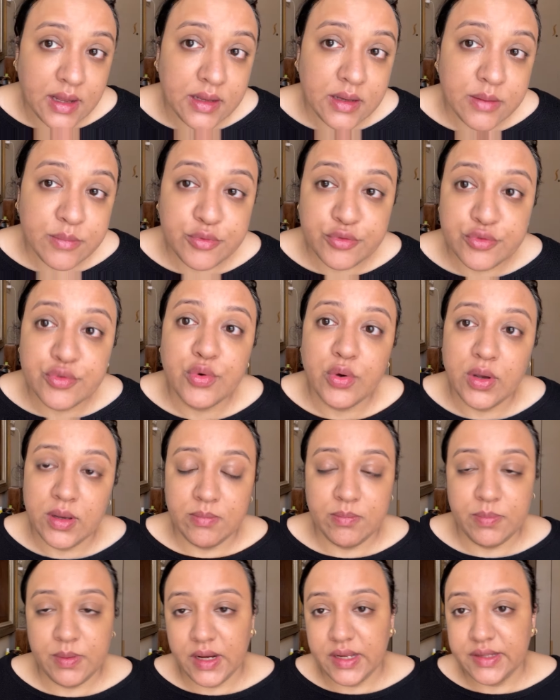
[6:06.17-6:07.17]
am so
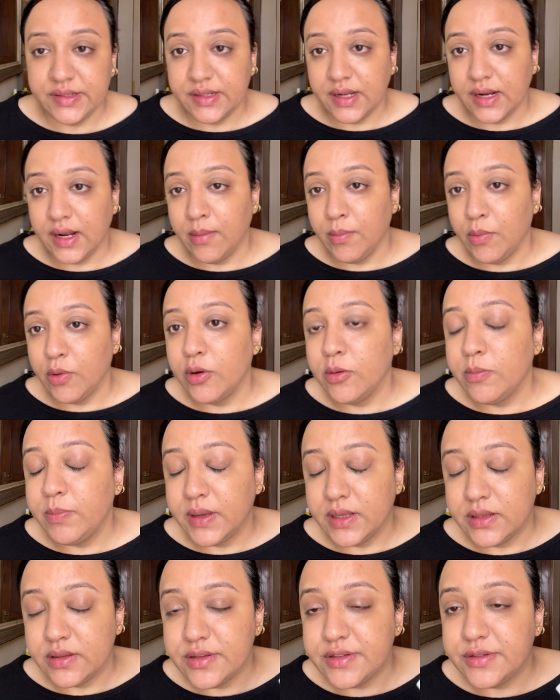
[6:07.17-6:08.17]
impressed that I'm gonna
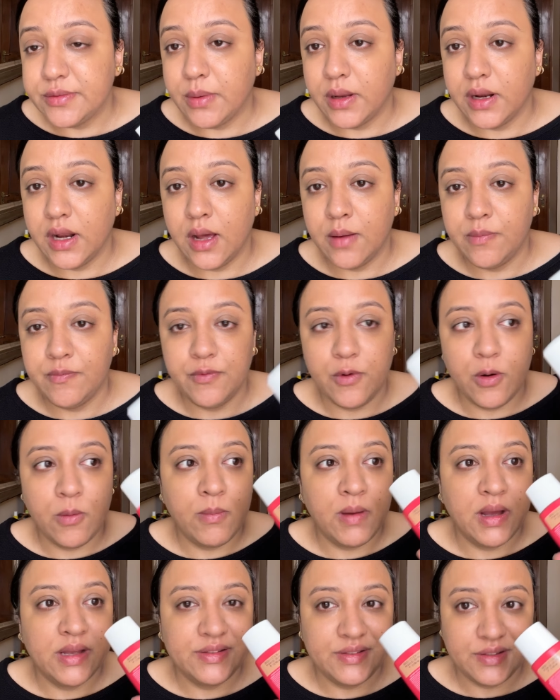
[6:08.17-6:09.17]
pick this one up for
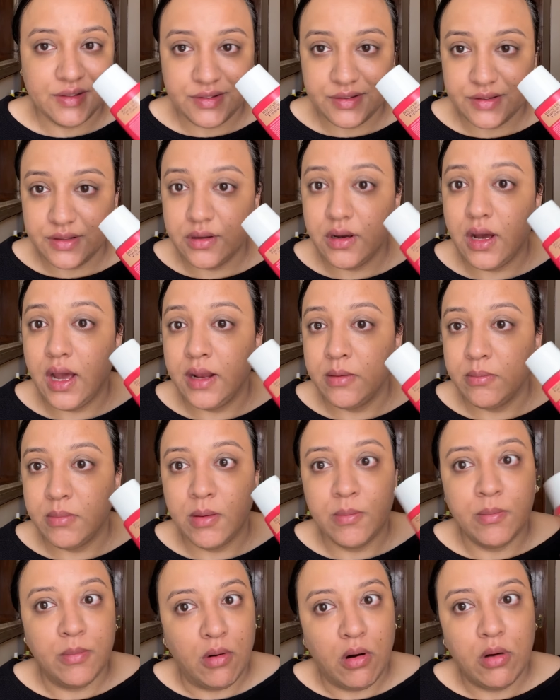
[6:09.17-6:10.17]
my sister and my
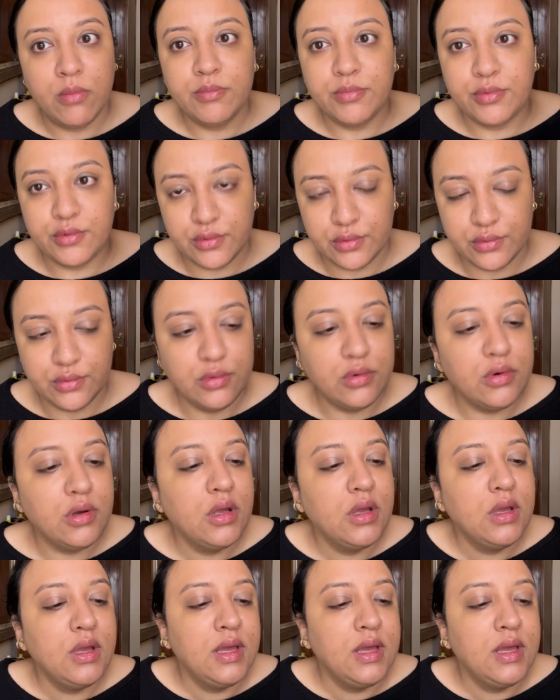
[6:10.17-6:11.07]
mom too.